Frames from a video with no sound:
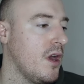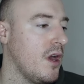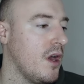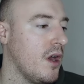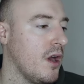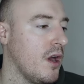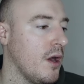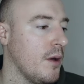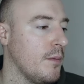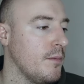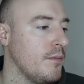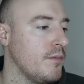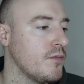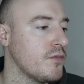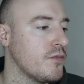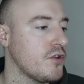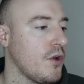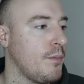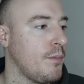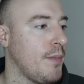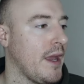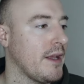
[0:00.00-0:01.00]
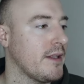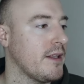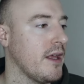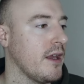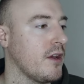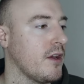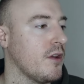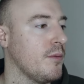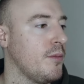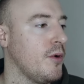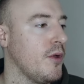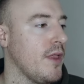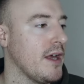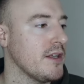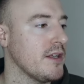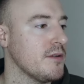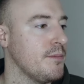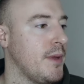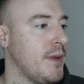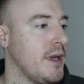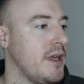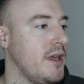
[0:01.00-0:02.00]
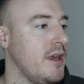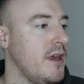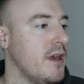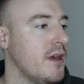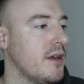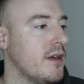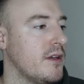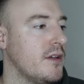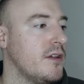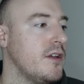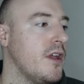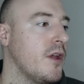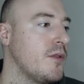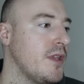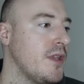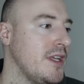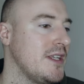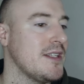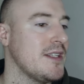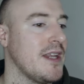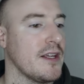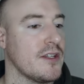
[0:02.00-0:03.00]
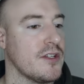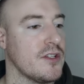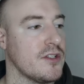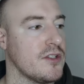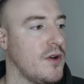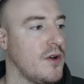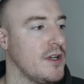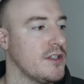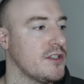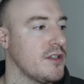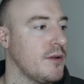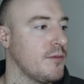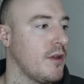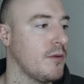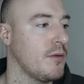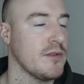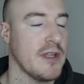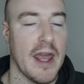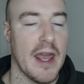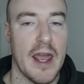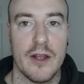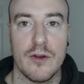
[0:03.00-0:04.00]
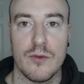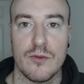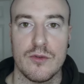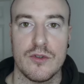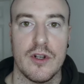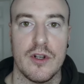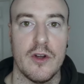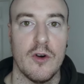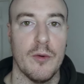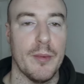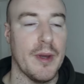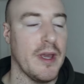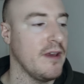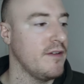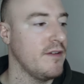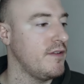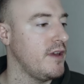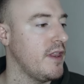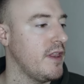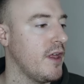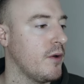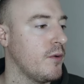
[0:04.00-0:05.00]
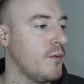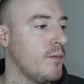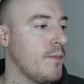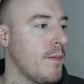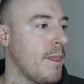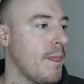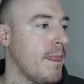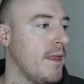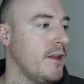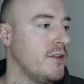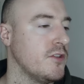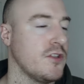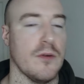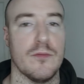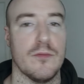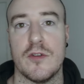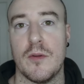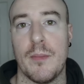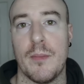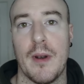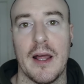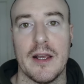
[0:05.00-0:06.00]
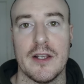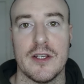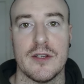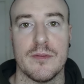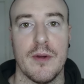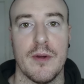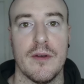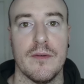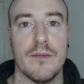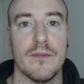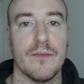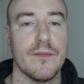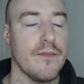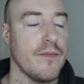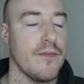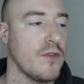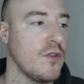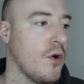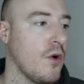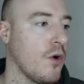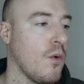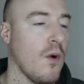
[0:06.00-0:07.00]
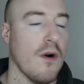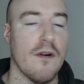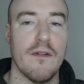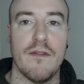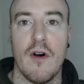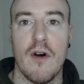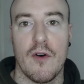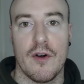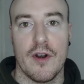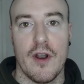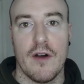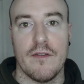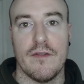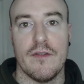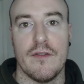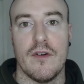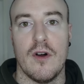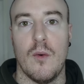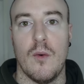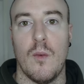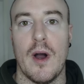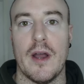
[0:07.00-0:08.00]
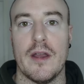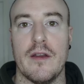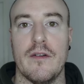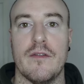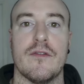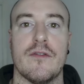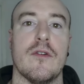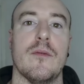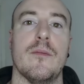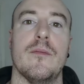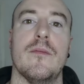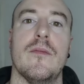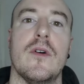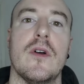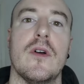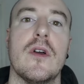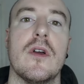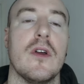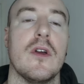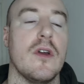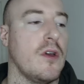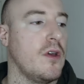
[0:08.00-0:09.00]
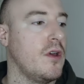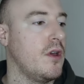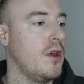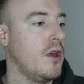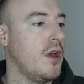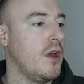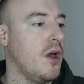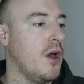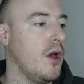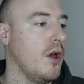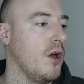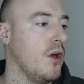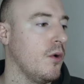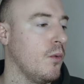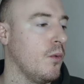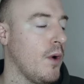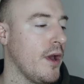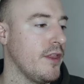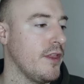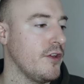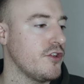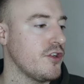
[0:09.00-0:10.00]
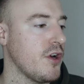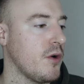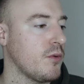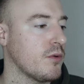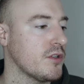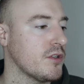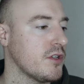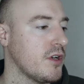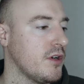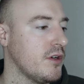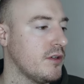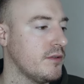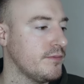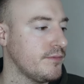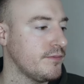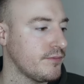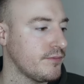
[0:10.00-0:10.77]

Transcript: So pec deck, going to put that as a B. You know, decent exercise. Sometimes the handle's a little bit iffy though in terms of the placement, not quite far enough away from where the shoulders are.